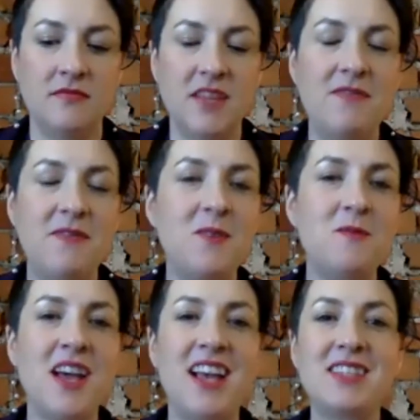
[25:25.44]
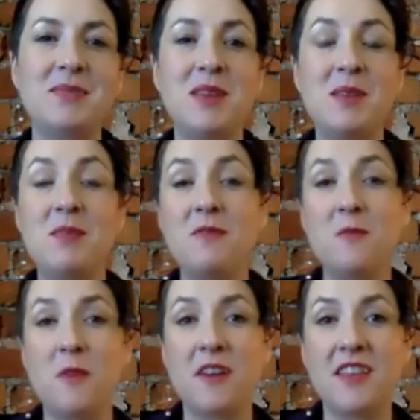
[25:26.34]
If you asked me
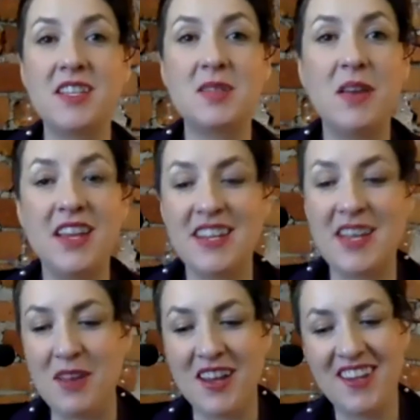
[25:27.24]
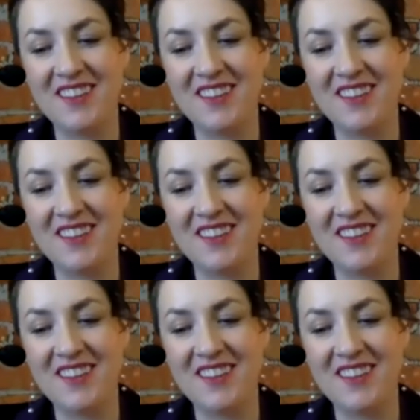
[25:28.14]
before this pandemic